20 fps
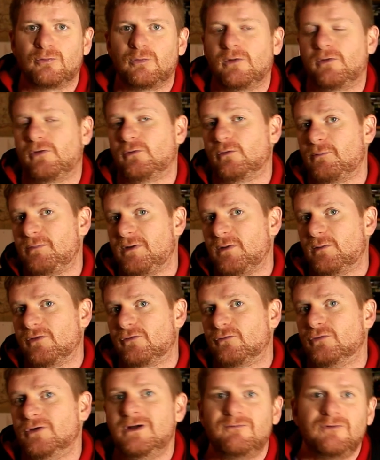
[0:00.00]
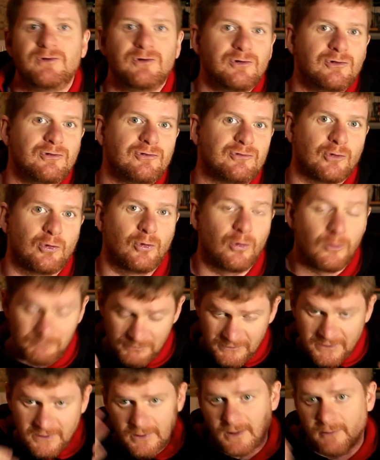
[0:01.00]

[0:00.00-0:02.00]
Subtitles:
whether it be with reviews or